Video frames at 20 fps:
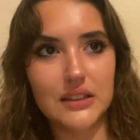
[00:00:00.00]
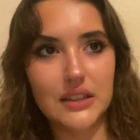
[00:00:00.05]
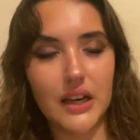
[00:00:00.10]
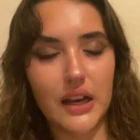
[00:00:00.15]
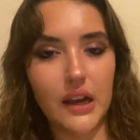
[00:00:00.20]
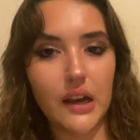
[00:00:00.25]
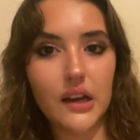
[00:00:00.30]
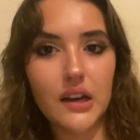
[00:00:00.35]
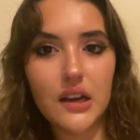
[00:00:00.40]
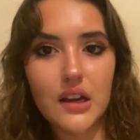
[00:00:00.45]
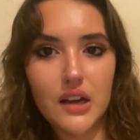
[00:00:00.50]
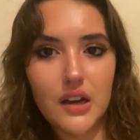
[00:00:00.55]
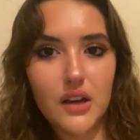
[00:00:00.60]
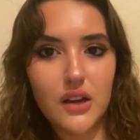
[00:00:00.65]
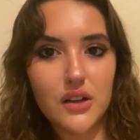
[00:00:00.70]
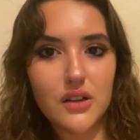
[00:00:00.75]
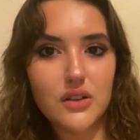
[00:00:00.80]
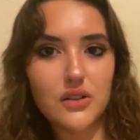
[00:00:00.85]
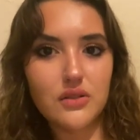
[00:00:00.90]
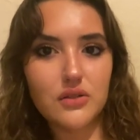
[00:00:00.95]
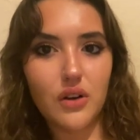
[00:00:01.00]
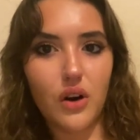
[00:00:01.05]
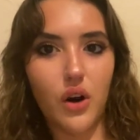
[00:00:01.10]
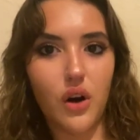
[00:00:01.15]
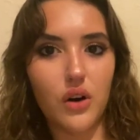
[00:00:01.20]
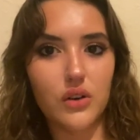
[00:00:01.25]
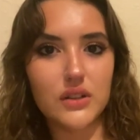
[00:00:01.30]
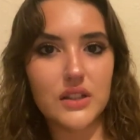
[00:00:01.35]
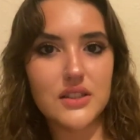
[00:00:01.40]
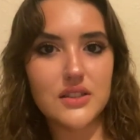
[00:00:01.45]
like
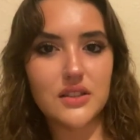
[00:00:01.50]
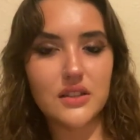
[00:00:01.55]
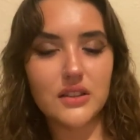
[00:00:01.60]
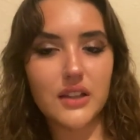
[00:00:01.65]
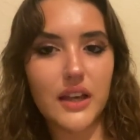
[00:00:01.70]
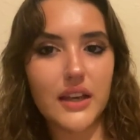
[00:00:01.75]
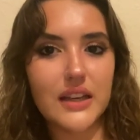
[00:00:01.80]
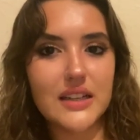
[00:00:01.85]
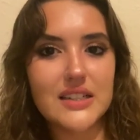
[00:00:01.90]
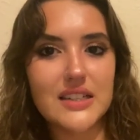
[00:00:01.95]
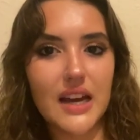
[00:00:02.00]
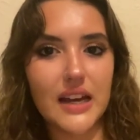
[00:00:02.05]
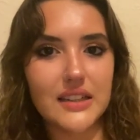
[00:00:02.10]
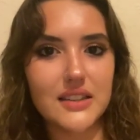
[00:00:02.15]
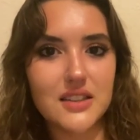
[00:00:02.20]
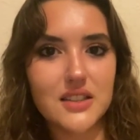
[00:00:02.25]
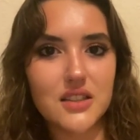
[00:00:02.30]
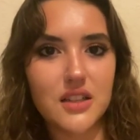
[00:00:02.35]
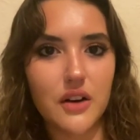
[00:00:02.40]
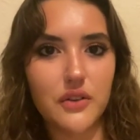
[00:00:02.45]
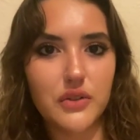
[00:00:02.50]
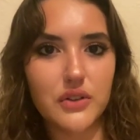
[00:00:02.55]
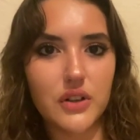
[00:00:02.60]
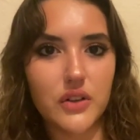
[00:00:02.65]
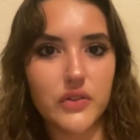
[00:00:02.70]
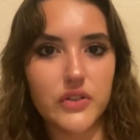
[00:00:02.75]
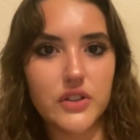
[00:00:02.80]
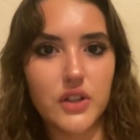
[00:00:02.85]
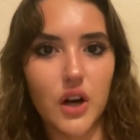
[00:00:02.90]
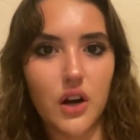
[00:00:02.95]
all this like intense stuff with her
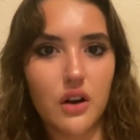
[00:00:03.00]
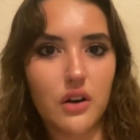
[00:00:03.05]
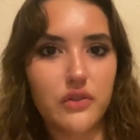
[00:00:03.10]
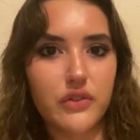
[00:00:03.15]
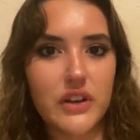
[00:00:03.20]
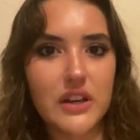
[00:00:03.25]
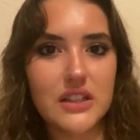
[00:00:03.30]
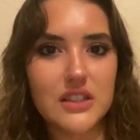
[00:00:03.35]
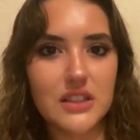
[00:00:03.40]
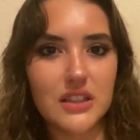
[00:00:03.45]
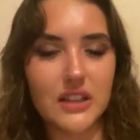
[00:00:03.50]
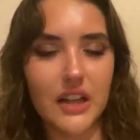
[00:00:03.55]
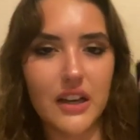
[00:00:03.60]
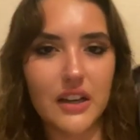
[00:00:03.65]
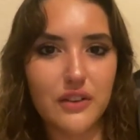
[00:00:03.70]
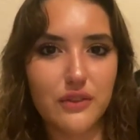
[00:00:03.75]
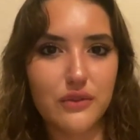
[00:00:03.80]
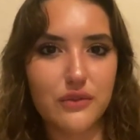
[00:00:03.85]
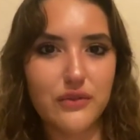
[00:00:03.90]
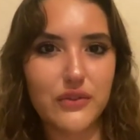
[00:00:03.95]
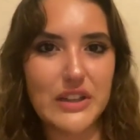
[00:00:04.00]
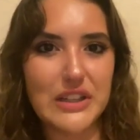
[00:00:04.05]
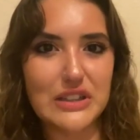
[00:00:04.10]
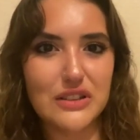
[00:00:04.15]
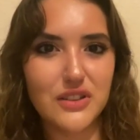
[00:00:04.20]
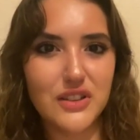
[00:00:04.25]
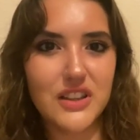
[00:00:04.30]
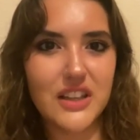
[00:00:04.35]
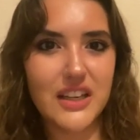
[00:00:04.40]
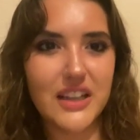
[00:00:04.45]
photography, to like
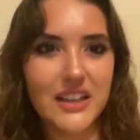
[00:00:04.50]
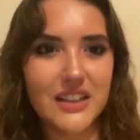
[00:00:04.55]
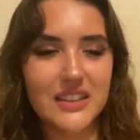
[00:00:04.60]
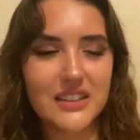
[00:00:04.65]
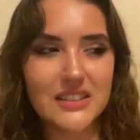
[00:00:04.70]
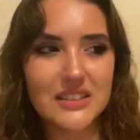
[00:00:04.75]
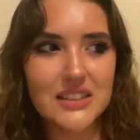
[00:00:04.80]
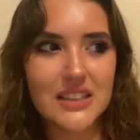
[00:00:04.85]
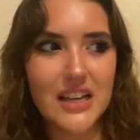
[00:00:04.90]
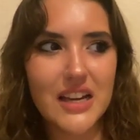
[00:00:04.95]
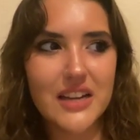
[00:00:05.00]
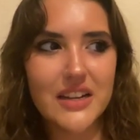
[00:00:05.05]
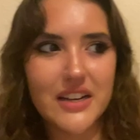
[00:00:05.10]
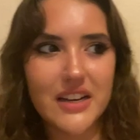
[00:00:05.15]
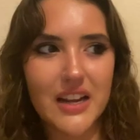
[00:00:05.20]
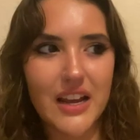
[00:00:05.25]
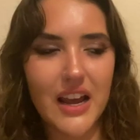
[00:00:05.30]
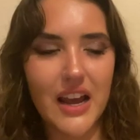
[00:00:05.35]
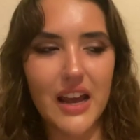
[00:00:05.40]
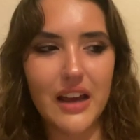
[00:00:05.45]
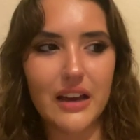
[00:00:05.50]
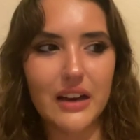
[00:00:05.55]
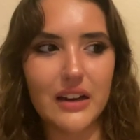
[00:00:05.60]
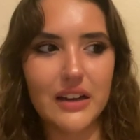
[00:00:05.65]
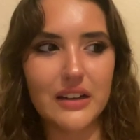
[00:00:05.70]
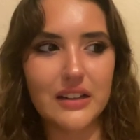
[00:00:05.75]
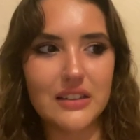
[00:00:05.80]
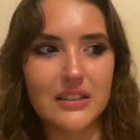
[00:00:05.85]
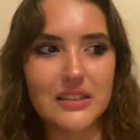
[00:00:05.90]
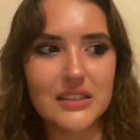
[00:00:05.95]
feel things
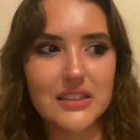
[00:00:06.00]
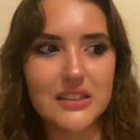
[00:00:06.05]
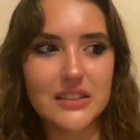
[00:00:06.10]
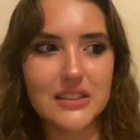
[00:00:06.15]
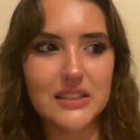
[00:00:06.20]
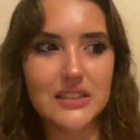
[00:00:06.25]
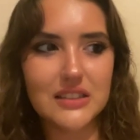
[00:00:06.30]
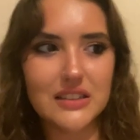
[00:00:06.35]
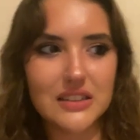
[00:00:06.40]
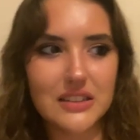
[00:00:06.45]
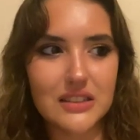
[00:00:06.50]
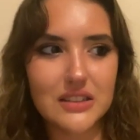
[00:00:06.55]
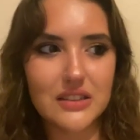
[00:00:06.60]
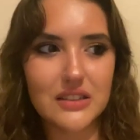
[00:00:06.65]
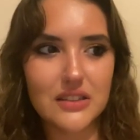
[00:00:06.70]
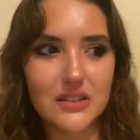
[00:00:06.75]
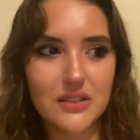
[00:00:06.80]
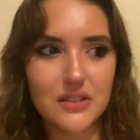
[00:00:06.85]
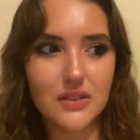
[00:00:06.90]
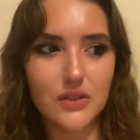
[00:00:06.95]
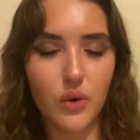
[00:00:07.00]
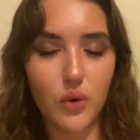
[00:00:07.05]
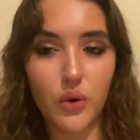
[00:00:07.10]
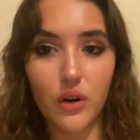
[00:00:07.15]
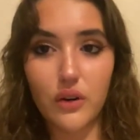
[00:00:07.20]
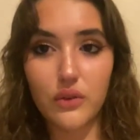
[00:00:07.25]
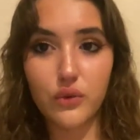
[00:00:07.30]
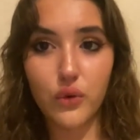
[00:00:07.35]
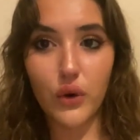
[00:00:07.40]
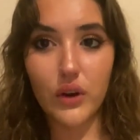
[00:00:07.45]
and
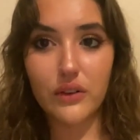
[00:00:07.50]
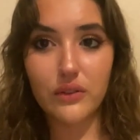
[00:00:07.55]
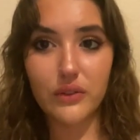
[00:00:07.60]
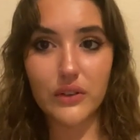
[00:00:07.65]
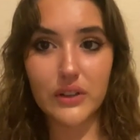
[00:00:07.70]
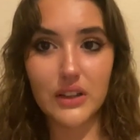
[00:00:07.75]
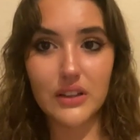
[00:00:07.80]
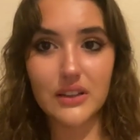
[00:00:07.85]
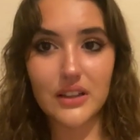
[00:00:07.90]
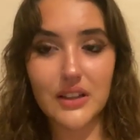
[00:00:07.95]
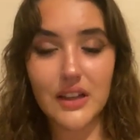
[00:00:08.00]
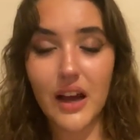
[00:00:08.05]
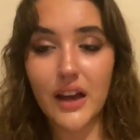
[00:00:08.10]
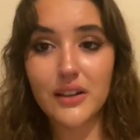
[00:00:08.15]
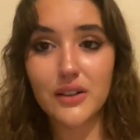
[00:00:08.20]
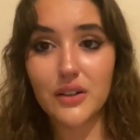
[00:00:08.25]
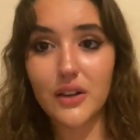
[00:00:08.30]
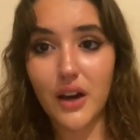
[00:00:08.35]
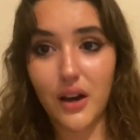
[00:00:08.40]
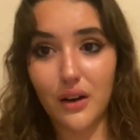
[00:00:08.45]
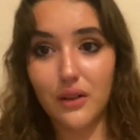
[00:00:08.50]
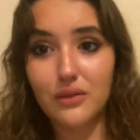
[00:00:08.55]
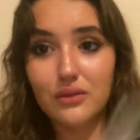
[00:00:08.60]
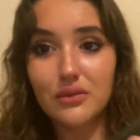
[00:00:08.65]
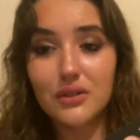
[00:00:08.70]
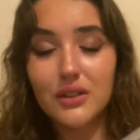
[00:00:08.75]
or avoid feeling things. I don't know.